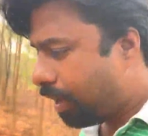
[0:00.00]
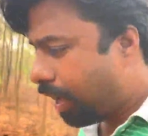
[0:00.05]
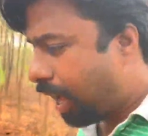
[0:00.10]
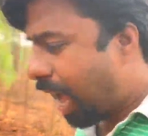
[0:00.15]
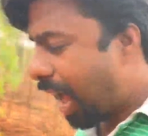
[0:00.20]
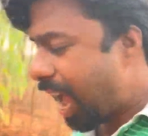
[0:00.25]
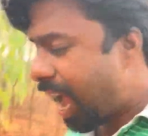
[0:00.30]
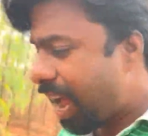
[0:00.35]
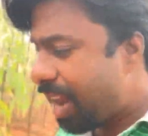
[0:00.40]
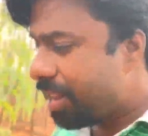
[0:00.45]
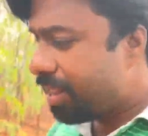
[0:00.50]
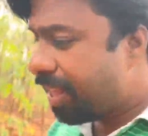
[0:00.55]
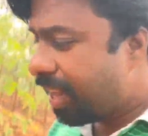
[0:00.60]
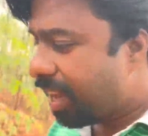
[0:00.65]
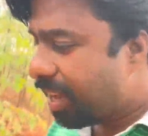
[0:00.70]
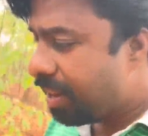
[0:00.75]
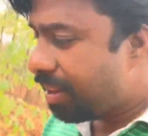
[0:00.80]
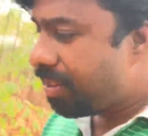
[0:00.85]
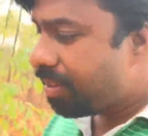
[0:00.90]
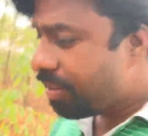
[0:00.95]
And
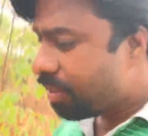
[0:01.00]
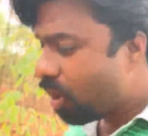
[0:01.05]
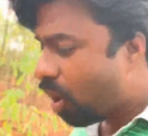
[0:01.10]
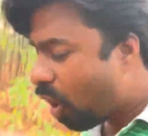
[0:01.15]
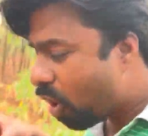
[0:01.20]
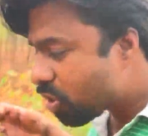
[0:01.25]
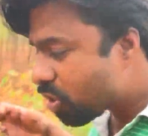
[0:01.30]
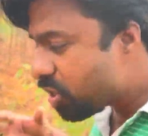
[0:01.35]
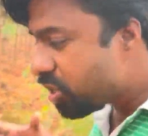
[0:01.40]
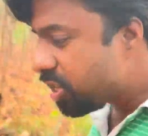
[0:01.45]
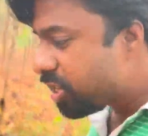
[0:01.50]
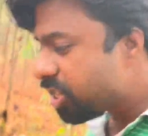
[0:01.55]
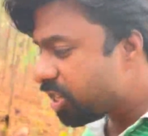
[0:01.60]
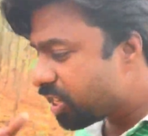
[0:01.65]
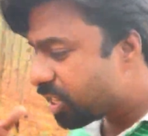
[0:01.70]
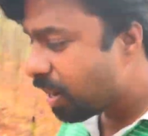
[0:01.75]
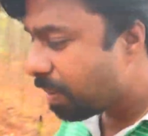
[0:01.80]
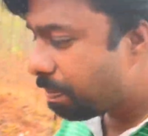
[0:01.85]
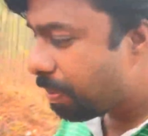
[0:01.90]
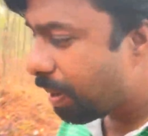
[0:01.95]
then the oxygen
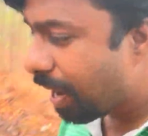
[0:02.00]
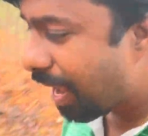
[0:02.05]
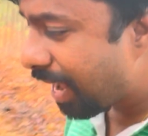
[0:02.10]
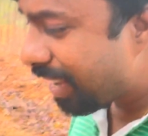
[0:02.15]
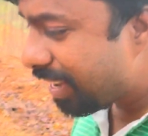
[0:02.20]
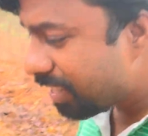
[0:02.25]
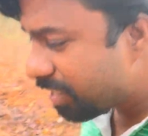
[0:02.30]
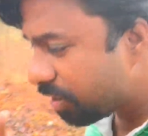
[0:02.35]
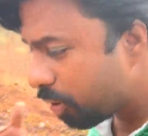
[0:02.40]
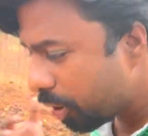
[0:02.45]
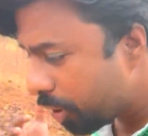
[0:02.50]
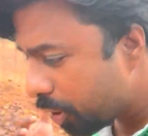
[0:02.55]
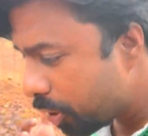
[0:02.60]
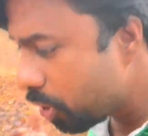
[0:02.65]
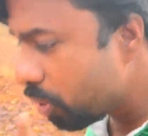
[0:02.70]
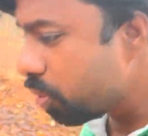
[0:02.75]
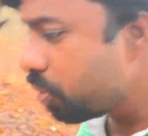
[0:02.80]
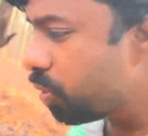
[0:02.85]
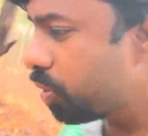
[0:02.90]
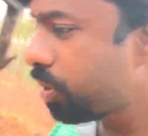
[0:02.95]
supply is
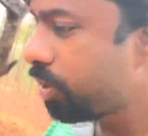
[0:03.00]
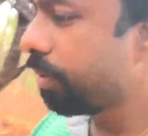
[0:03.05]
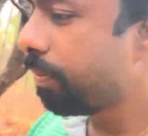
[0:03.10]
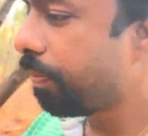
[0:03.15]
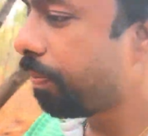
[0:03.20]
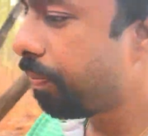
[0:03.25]
reduced.